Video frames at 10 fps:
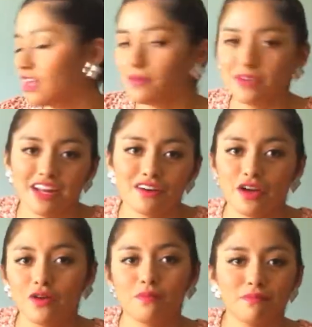I mean, I
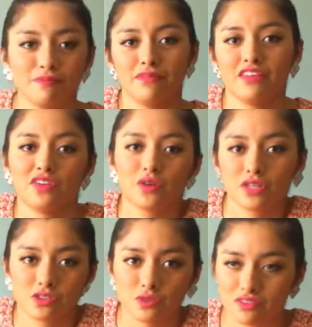don't know. If you're
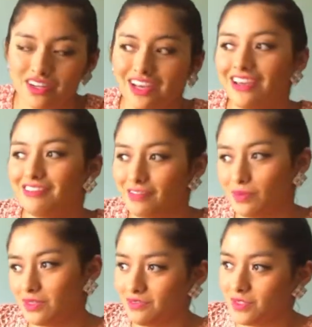going to school every day, you
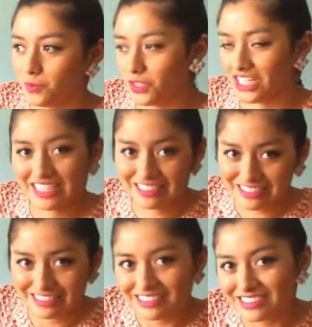want to feel pretty,
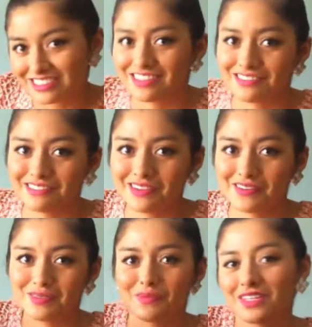so you
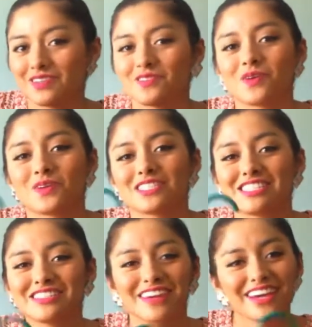have something to look forward
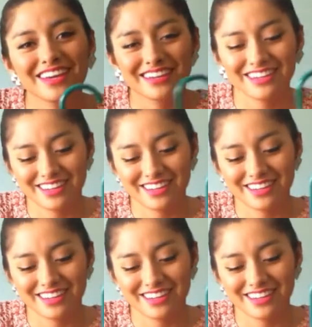to, right?